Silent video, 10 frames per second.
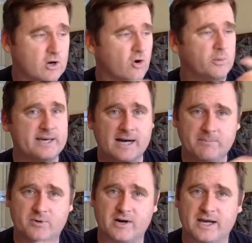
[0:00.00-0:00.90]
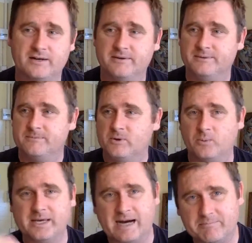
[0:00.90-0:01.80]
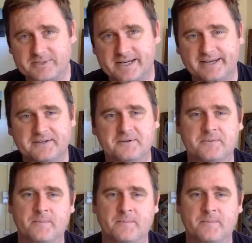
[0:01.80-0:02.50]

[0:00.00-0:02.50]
or we upgrade, or we update.